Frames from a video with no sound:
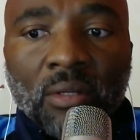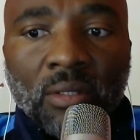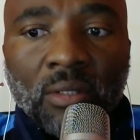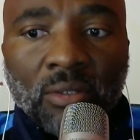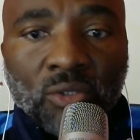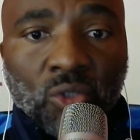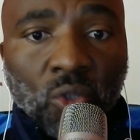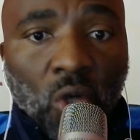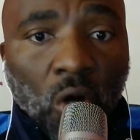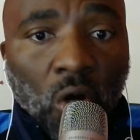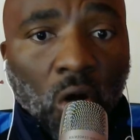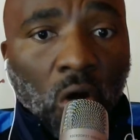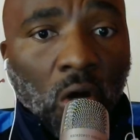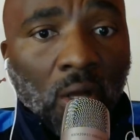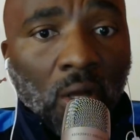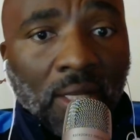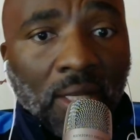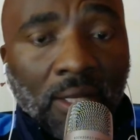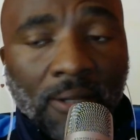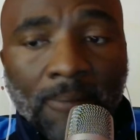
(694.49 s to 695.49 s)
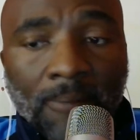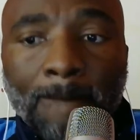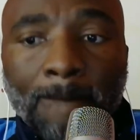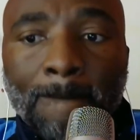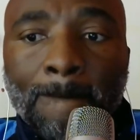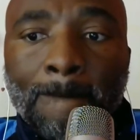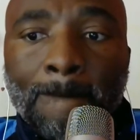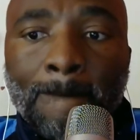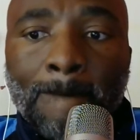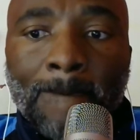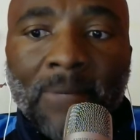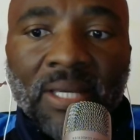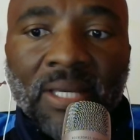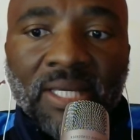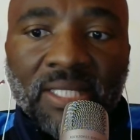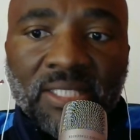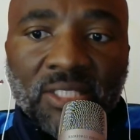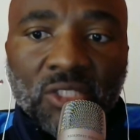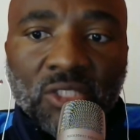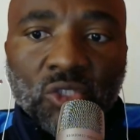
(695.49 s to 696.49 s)
to all
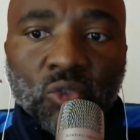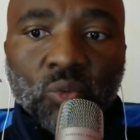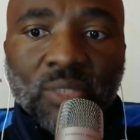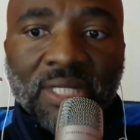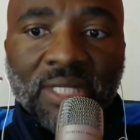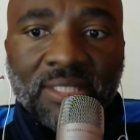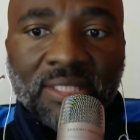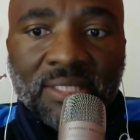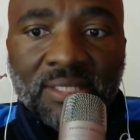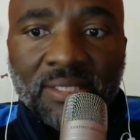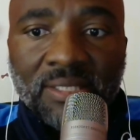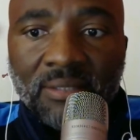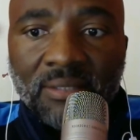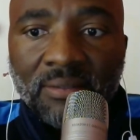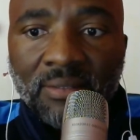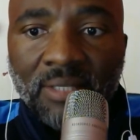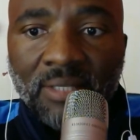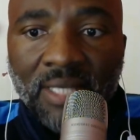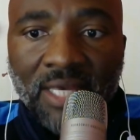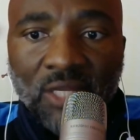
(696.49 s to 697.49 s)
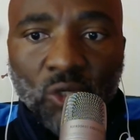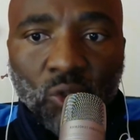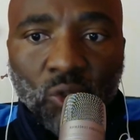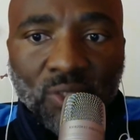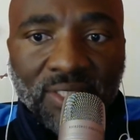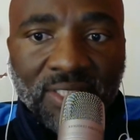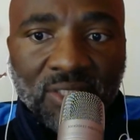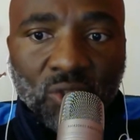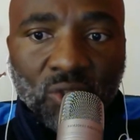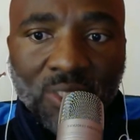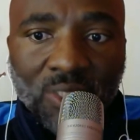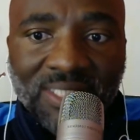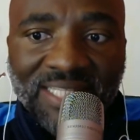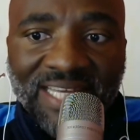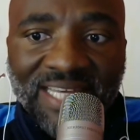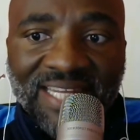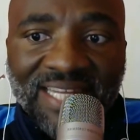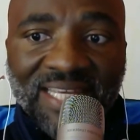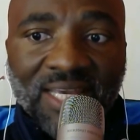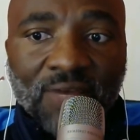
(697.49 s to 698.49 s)
its students, a notice
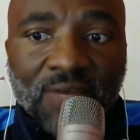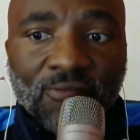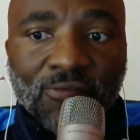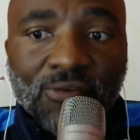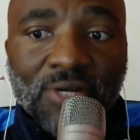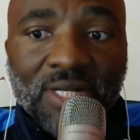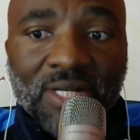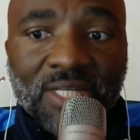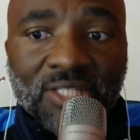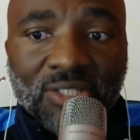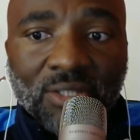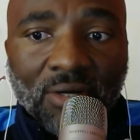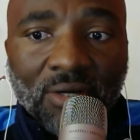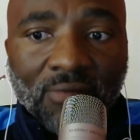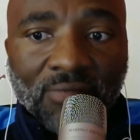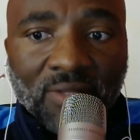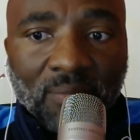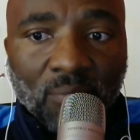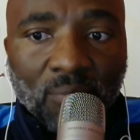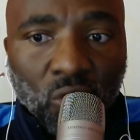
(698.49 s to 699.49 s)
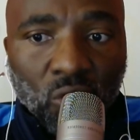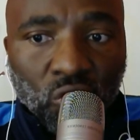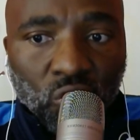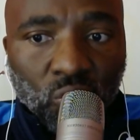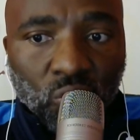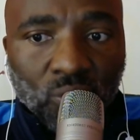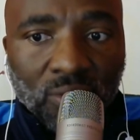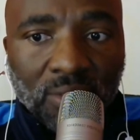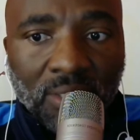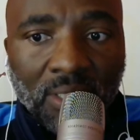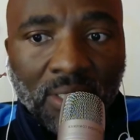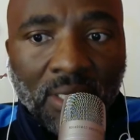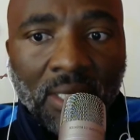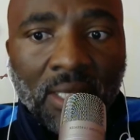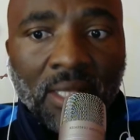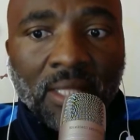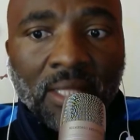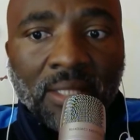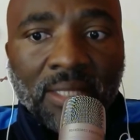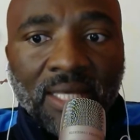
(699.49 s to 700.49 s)
containing a full list of the modules
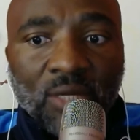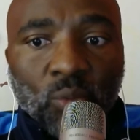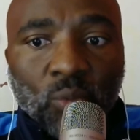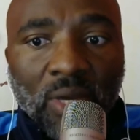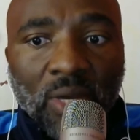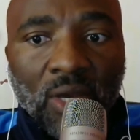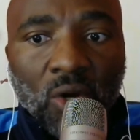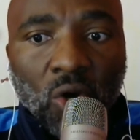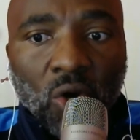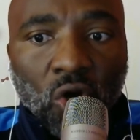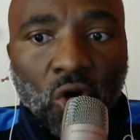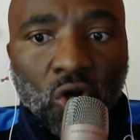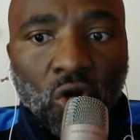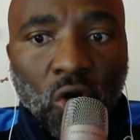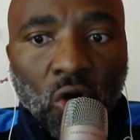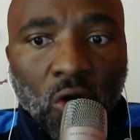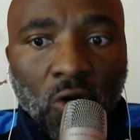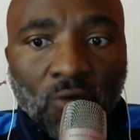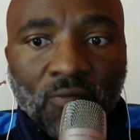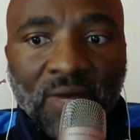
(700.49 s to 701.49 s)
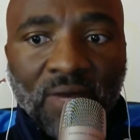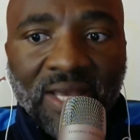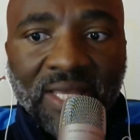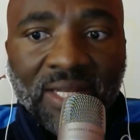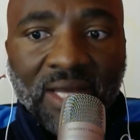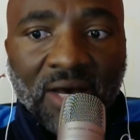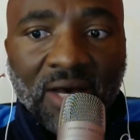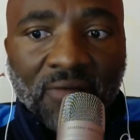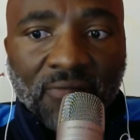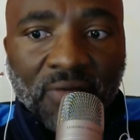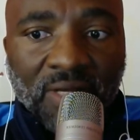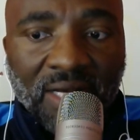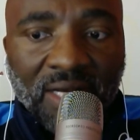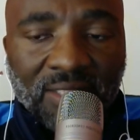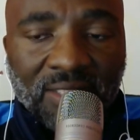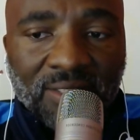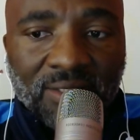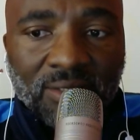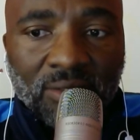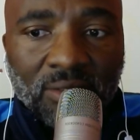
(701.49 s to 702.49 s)
that were on offer in
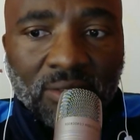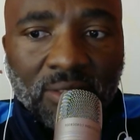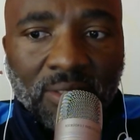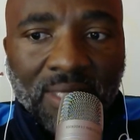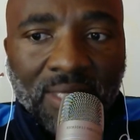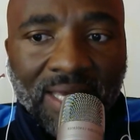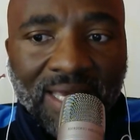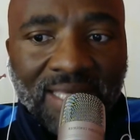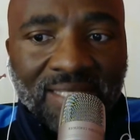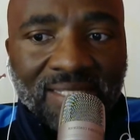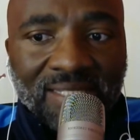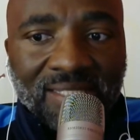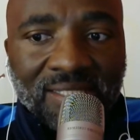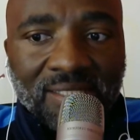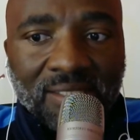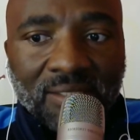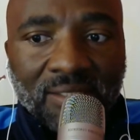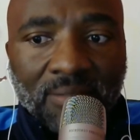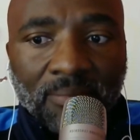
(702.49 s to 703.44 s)
Afrikaans as